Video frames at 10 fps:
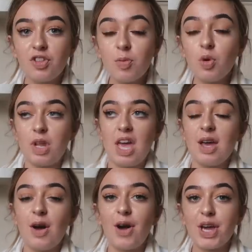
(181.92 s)
This
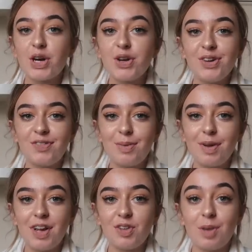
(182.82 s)
morning, I could not find
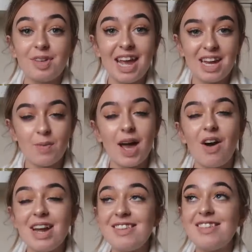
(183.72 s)
my face wipes anywhere.
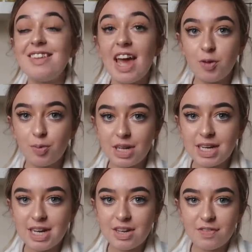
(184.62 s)
I
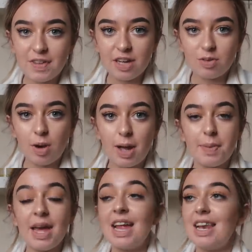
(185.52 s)
desperately needed a face
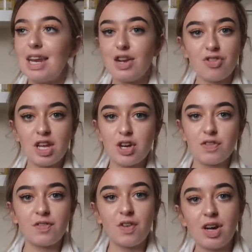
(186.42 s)
wipe. Literally
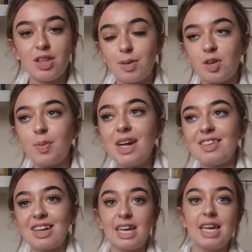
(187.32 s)
couldn't find them because
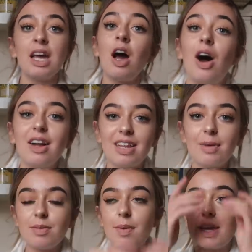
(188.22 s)
basically I
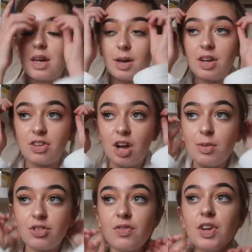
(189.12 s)
slept in my makeup last
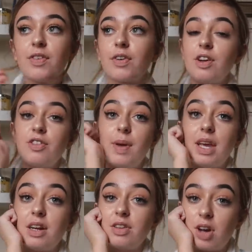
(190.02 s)
night, which I really regret
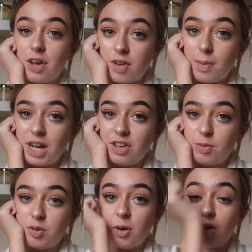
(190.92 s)
doing because I've come out in
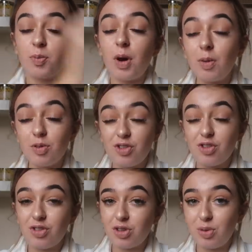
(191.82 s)
some spots, but I was
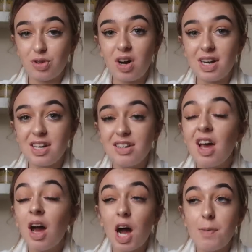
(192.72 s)
just so tired.
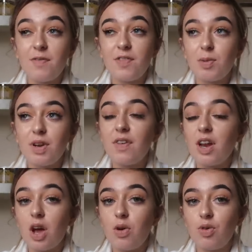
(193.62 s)
I've been filming a
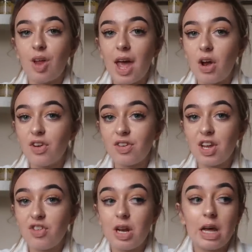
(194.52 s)
video all day and I just
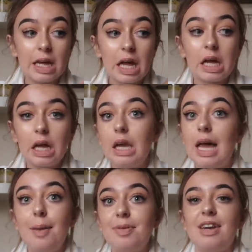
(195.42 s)
literally like
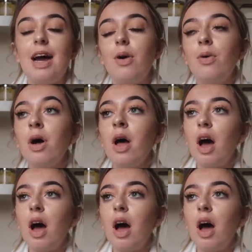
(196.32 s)
collapsed out.